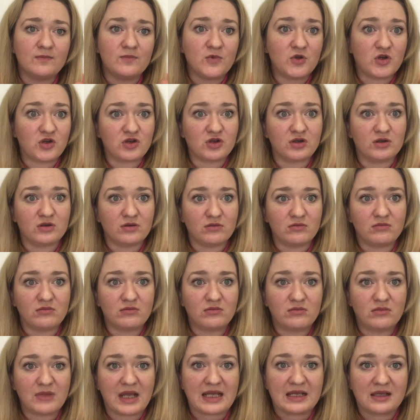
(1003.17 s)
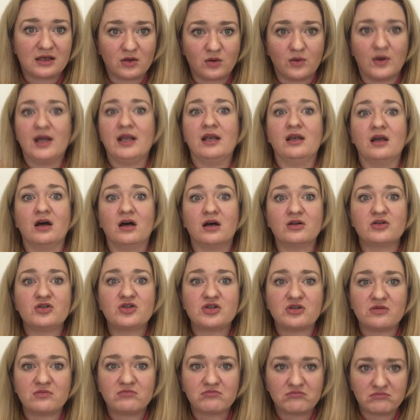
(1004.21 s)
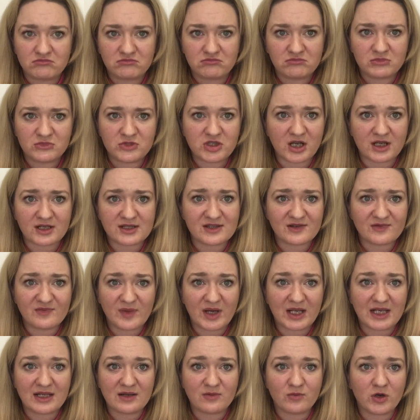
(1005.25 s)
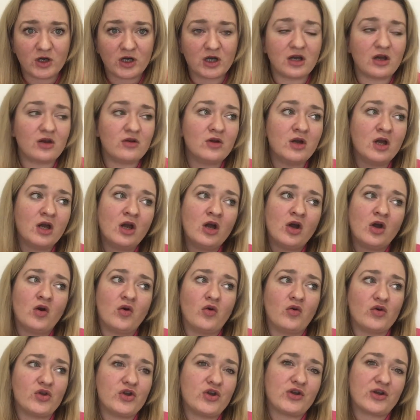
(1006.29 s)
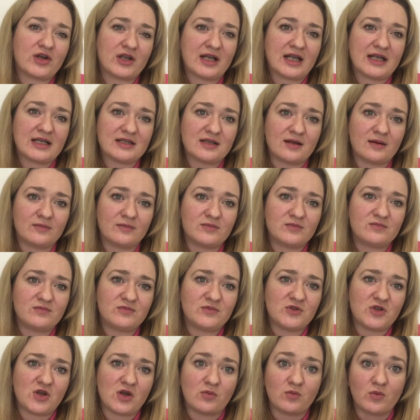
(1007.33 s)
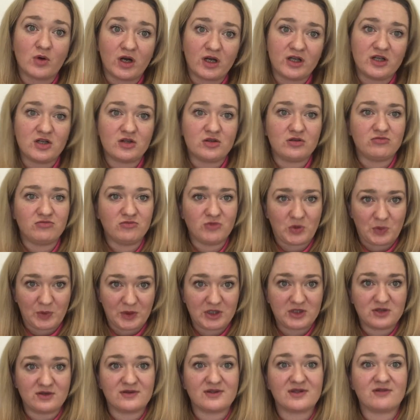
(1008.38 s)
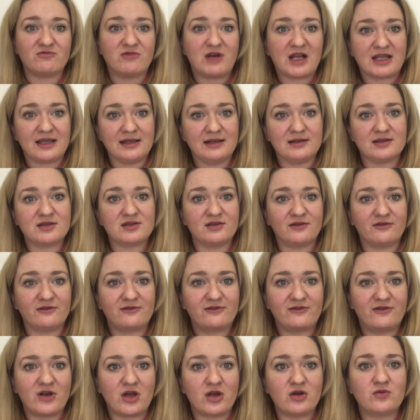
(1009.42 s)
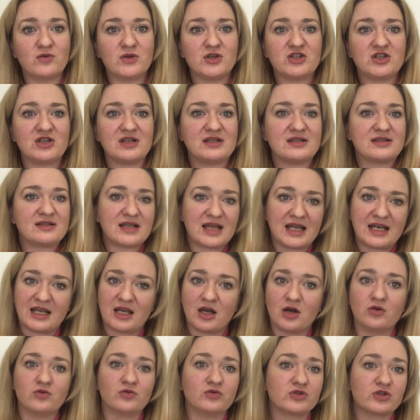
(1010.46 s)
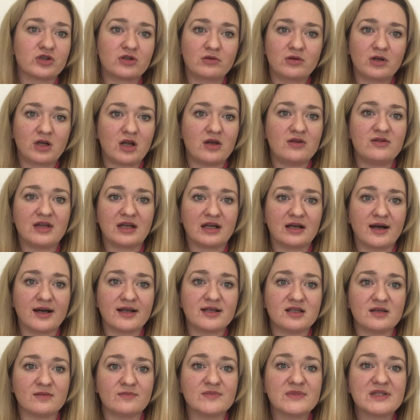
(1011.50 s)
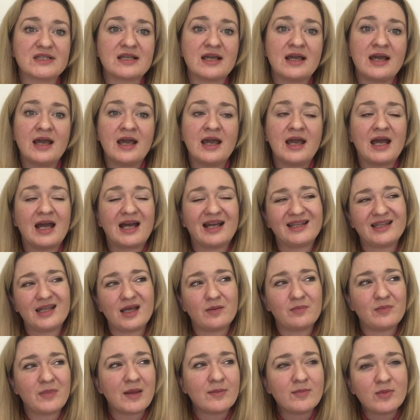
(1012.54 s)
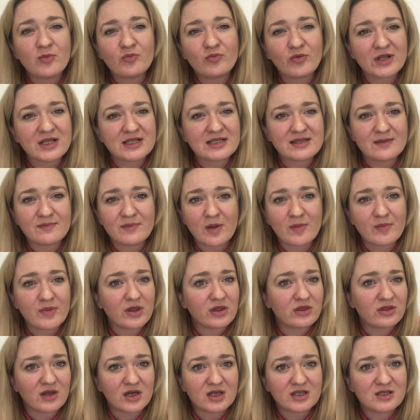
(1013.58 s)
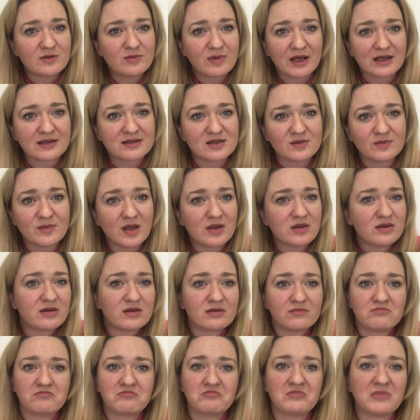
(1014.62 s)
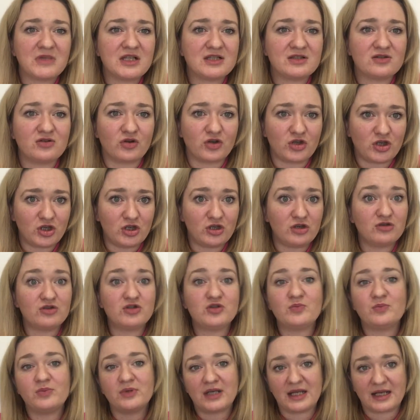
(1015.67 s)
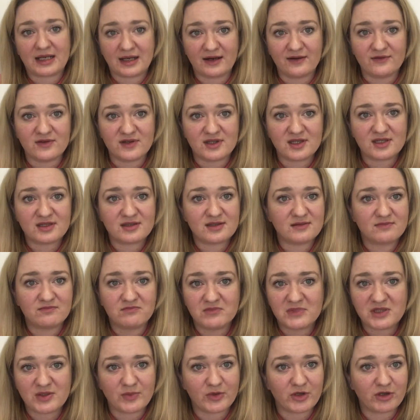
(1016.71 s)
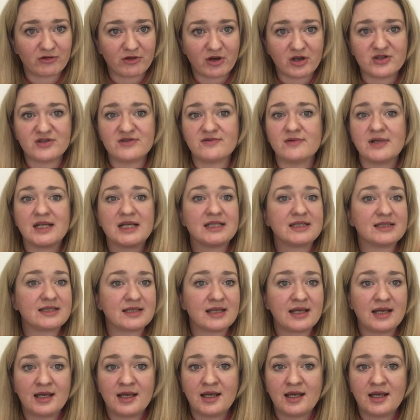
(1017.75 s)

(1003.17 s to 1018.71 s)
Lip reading: you can make quite large chunks of money in one go, or you can end up doing what I normally do as a regular sort of flow, which is any old clothing items, and that maybe brings in maybe £30 a month. It's not huge, but it covers some of the groceries